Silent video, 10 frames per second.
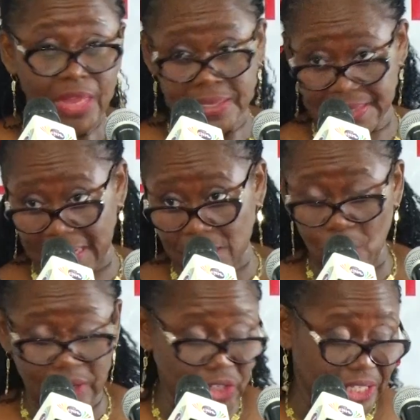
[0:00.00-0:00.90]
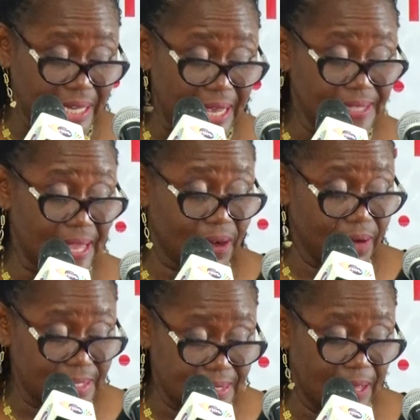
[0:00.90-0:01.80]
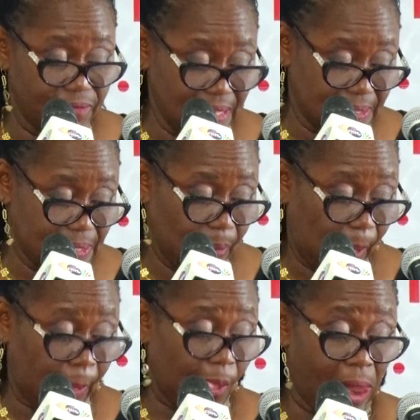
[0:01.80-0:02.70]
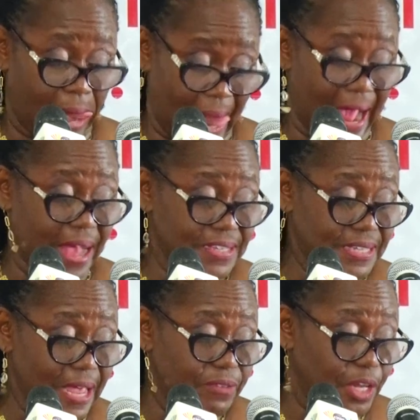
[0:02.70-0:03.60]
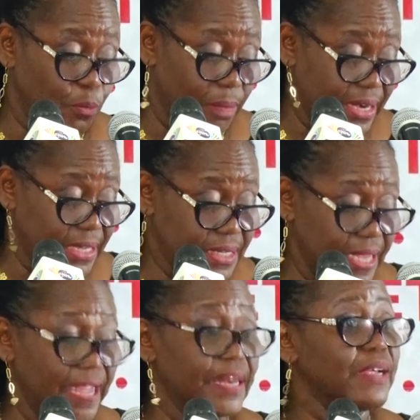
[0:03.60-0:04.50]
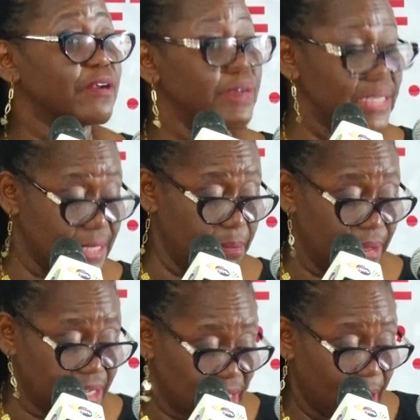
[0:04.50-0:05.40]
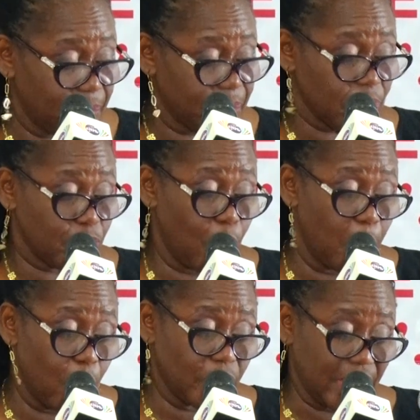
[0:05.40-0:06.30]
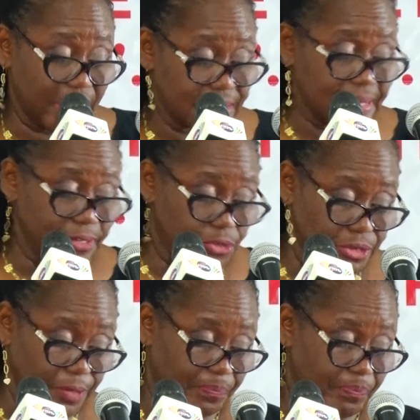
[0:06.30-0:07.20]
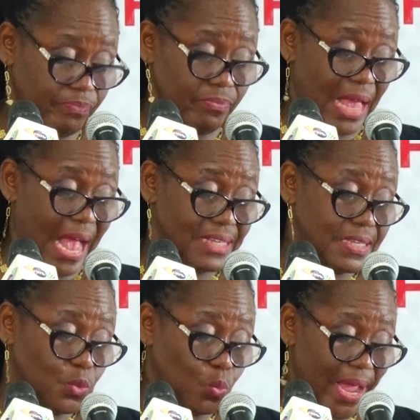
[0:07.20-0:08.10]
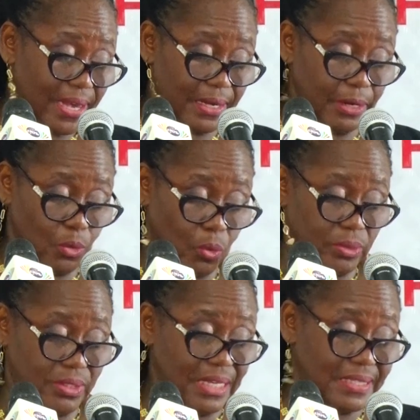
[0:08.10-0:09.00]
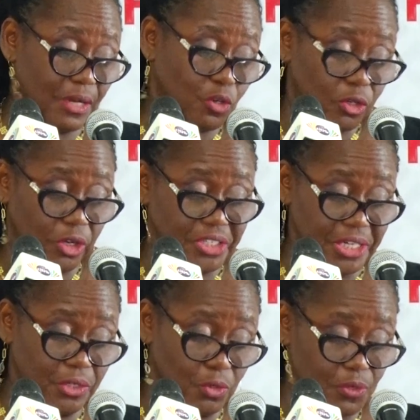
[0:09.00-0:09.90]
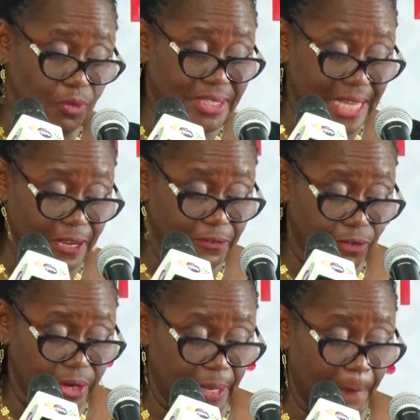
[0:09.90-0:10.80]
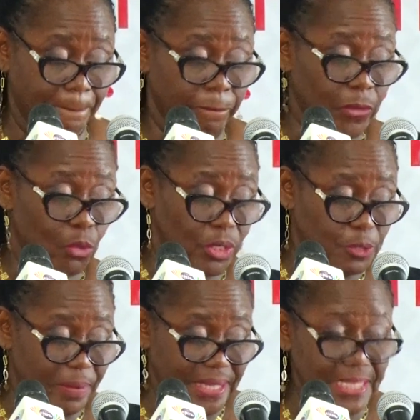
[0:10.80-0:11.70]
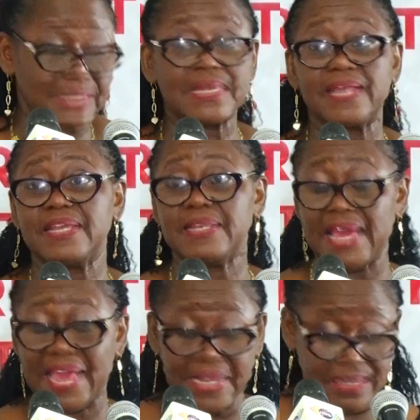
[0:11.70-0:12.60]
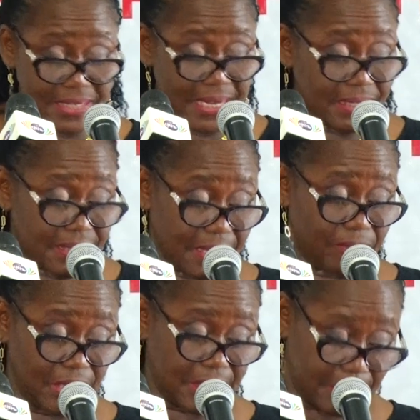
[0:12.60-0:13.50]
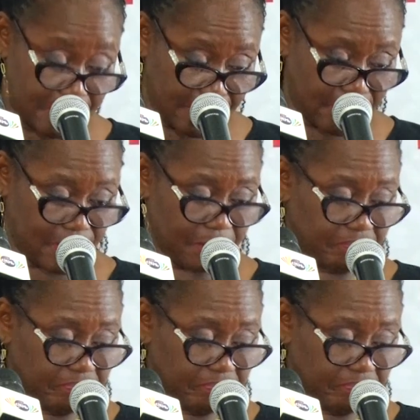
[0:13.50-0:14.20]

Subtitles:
Technology is a great servant. It has served humanity in increasing measure for more than a century. As is widely known, the technology used for telephony was patented in 1876.